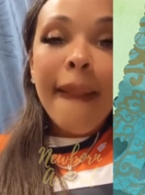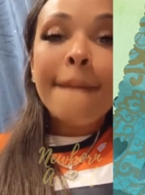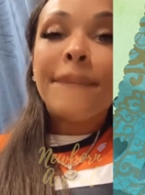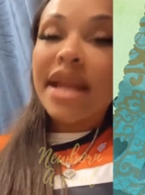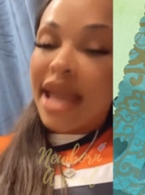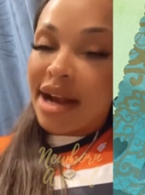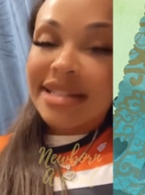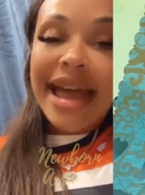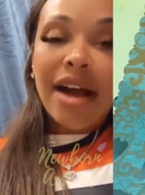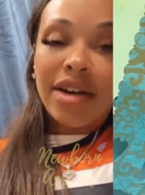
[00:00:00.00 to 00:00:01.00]
watch Put this. an air
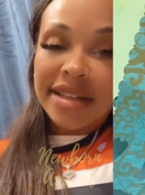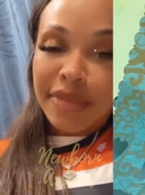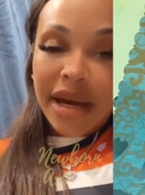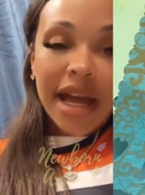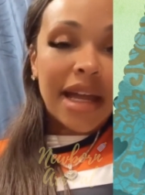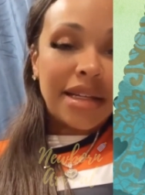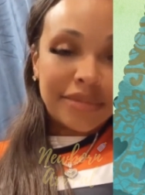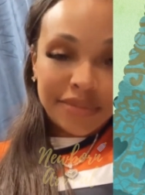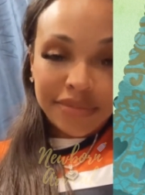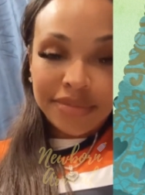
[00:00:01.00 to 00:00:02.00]
tag on his butt.
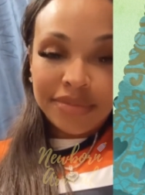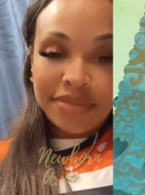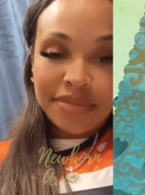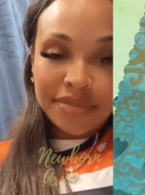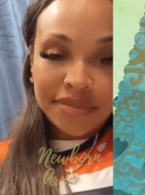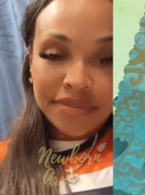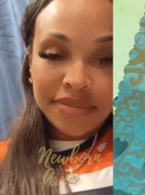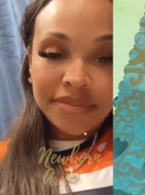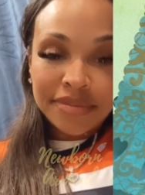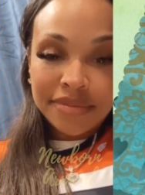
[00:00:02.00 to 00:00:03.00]
No, because I
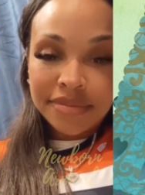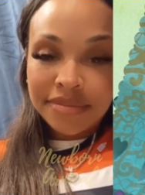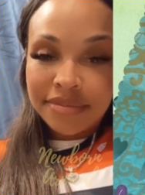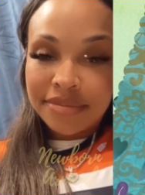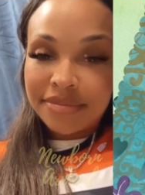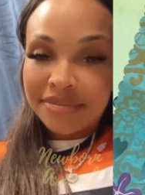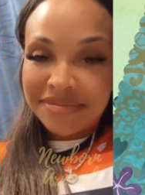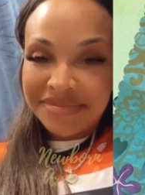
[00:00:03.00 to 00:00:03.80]
almost called you.